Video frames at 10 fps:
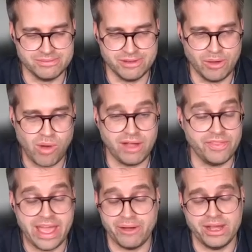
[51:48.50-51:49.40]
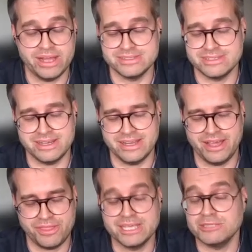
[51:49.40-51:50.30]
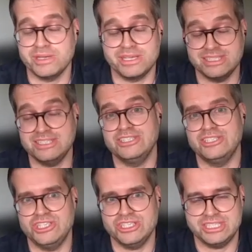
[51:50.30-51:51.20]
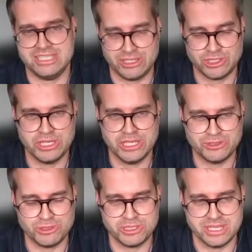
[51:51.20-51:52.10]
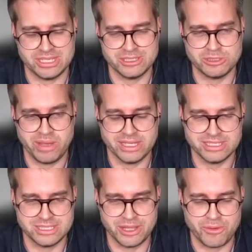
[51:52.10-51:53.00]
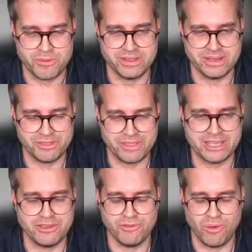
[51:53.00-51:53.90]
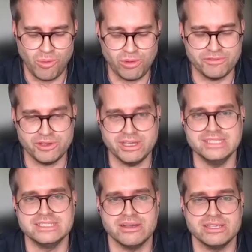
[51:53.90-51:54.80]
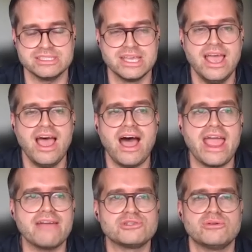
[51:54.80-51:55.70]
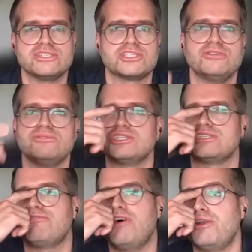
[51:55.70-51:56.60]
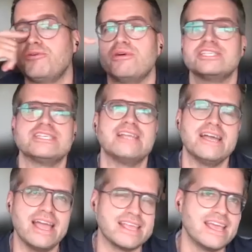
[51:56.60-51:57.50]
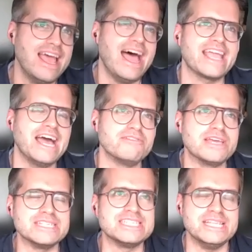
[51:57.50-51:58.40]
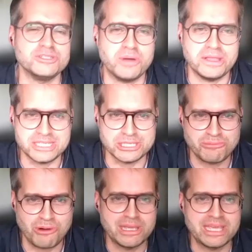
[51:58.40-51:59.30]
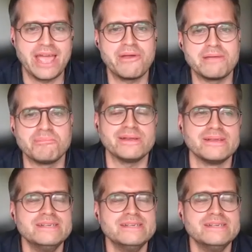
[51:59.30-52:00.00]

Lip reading: a while now, and I think it's because this is just such an interesting space. So, thank you for all of your insights. I have to ask you just a final question. I kind of get a sense where this is probably going, but